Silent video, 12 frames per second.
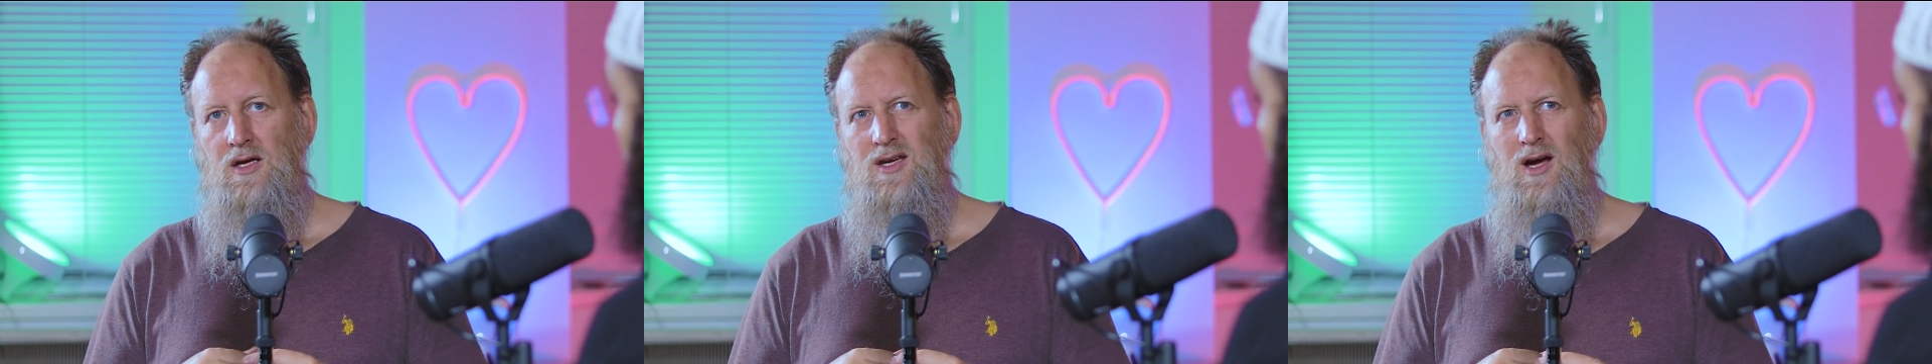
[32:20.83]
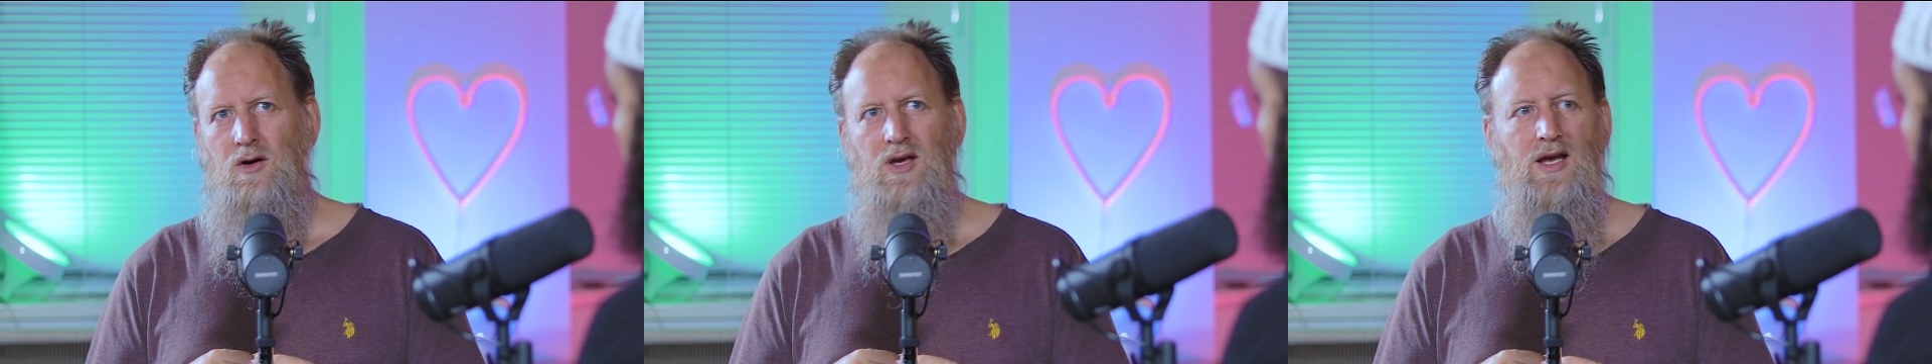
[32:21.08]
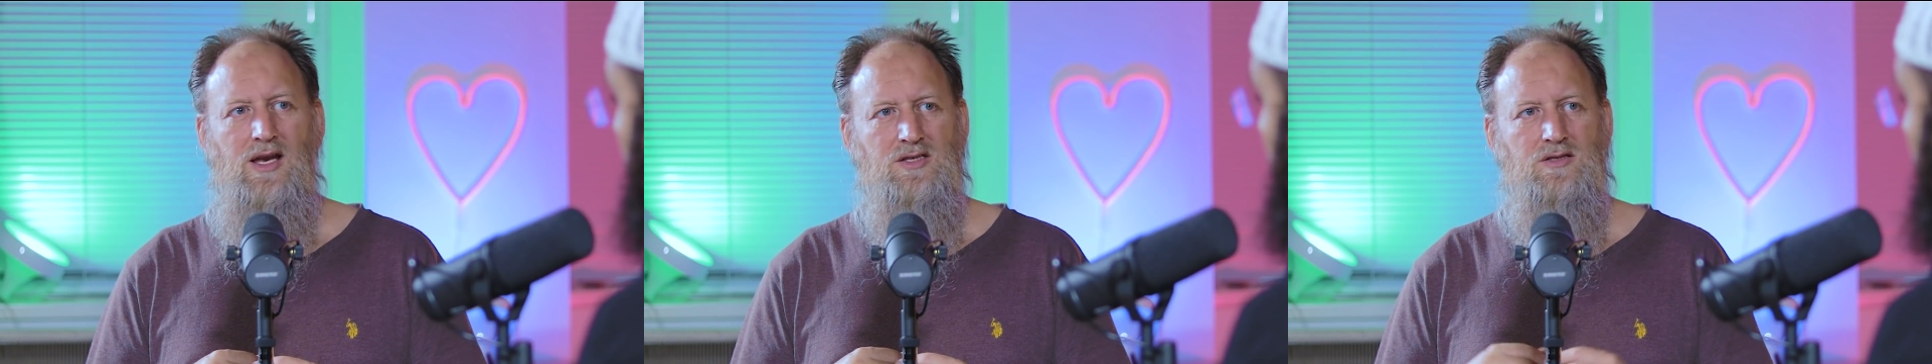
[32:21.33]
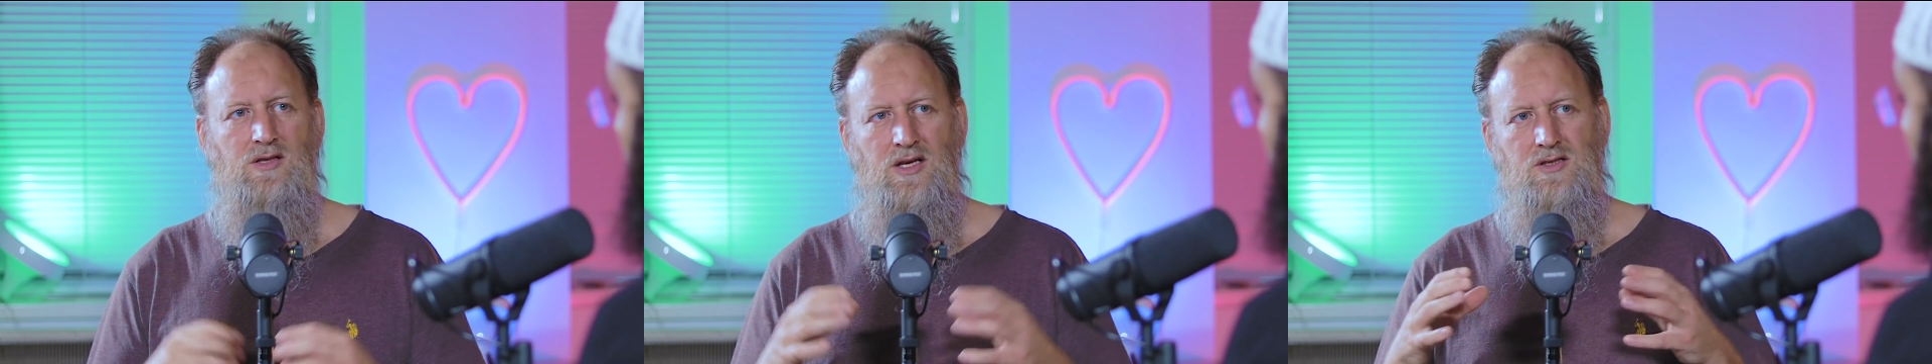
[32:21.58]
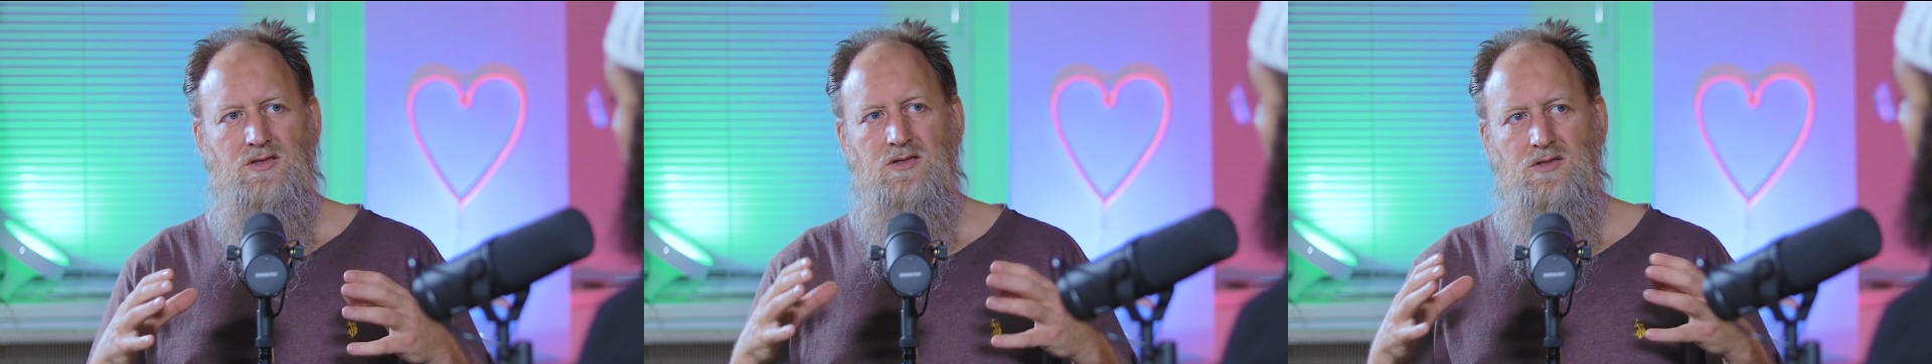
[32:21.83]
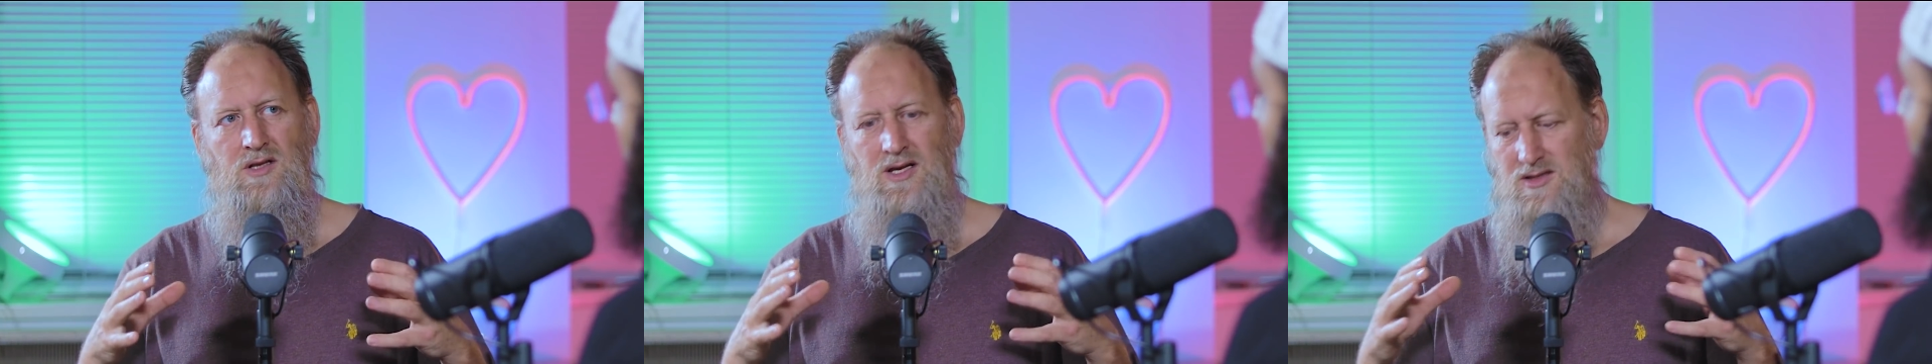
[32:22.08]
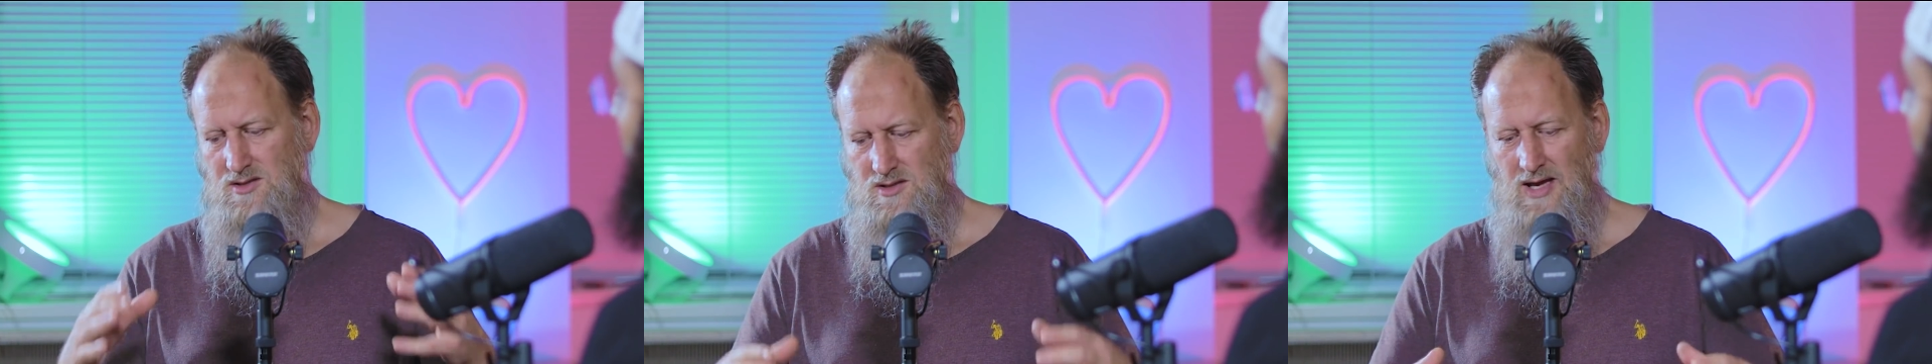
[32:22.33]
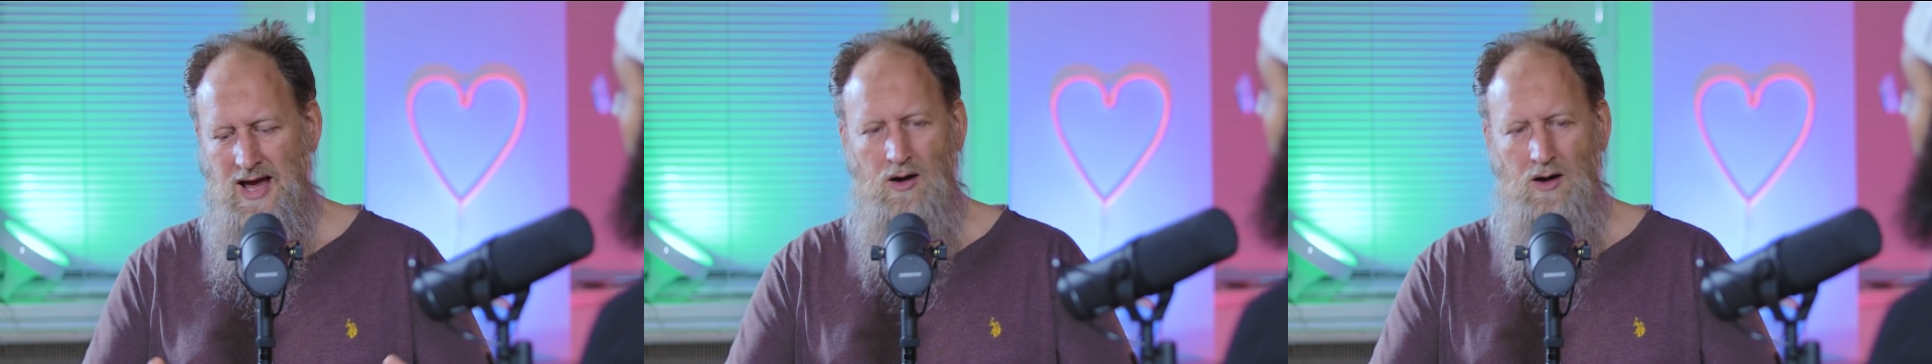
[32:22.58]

let's